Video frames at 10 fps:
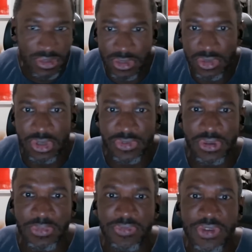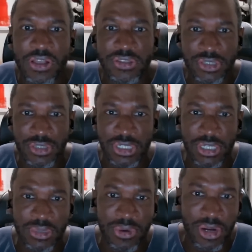sort of volatility
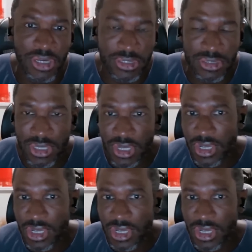in the markets.